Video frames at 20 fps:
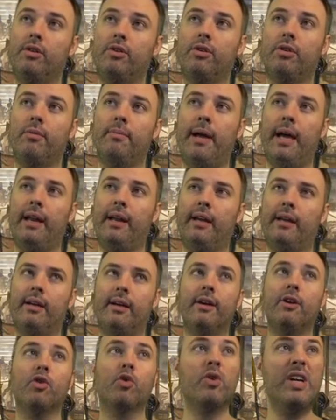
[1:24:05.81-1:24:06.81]

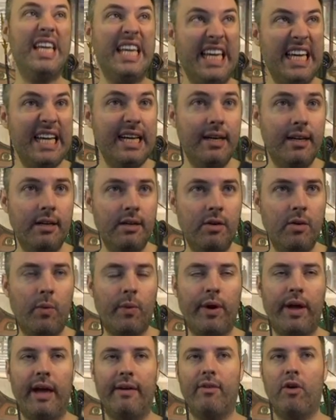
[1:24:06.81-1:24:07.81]
Chromatic
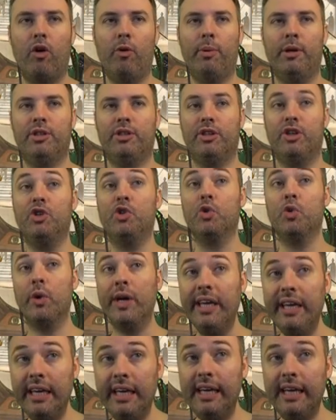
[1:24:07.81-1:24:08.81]
Green, where you have a whole bunch of
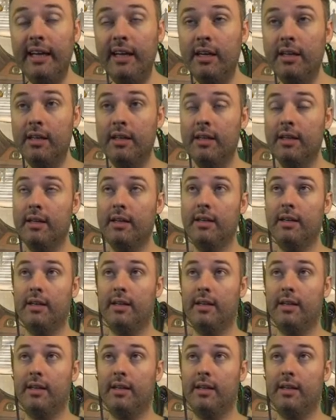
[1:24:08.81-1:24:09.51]
green,